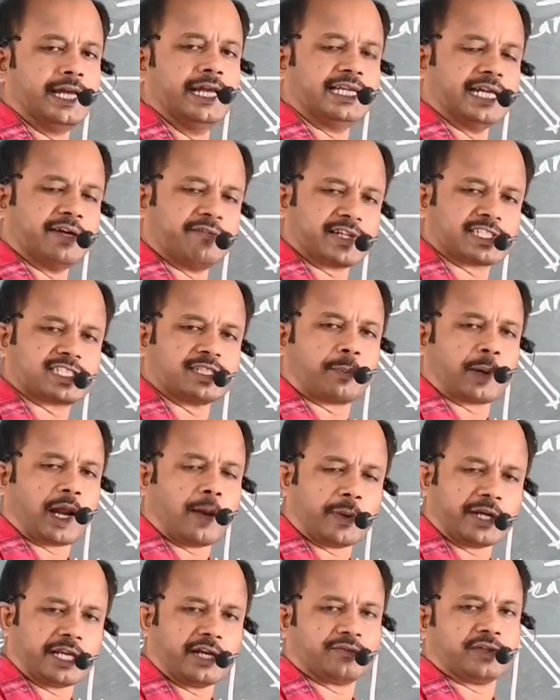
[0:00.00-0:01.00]
it affects the
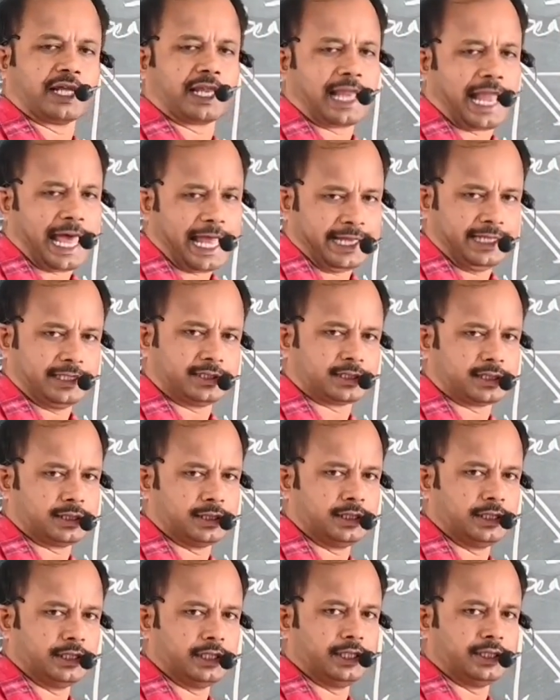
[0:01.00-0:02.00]
property of the
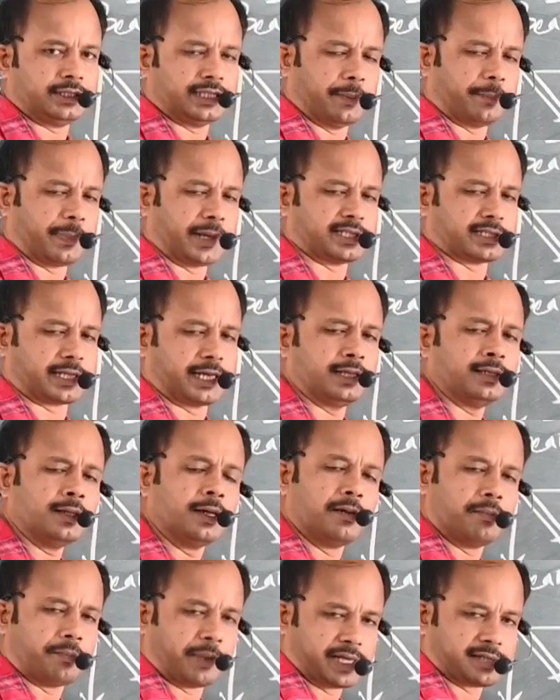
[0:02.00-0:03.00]
light, temperature
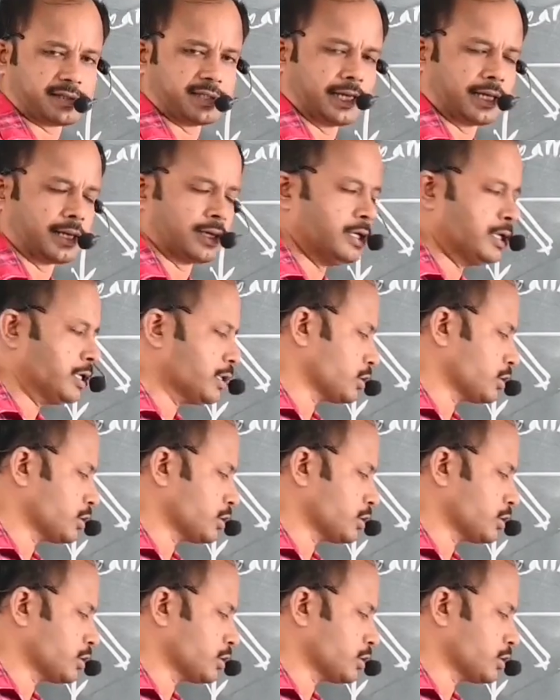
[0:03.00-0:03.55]
and pressure.